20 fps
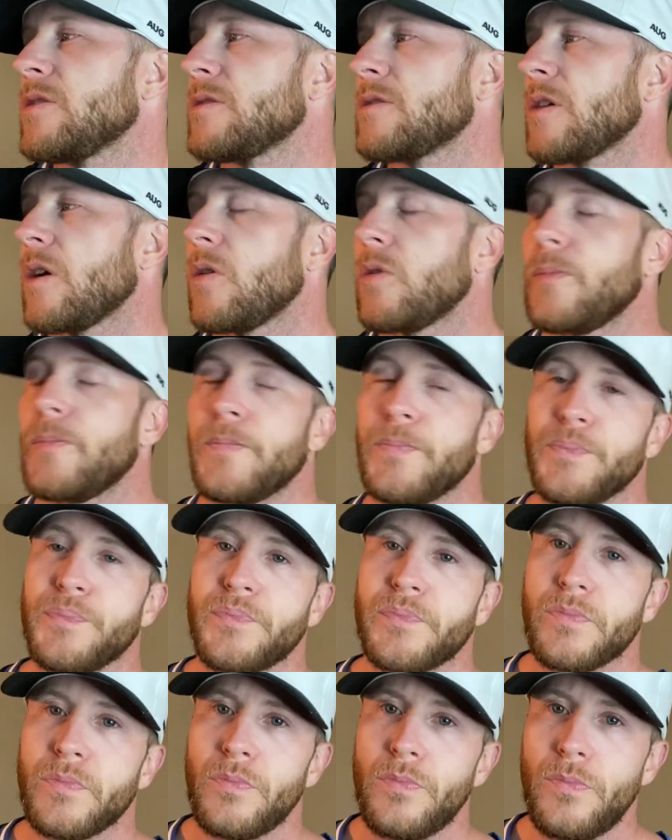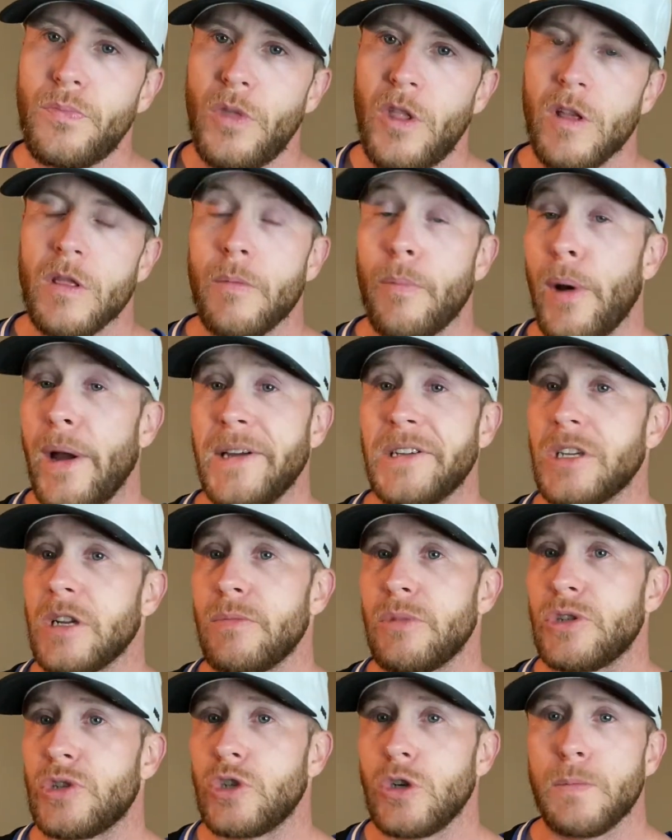So the bike's gonna
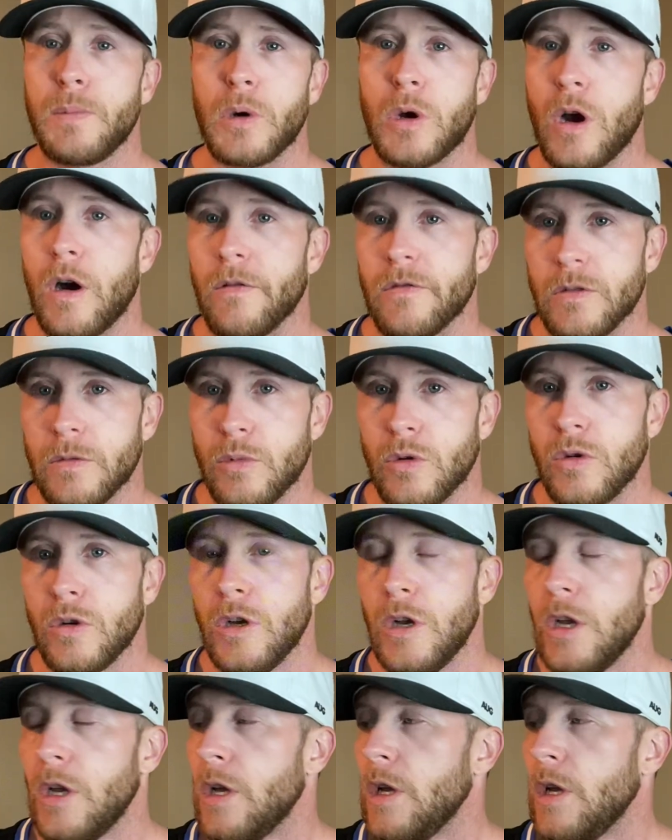be super comfortable.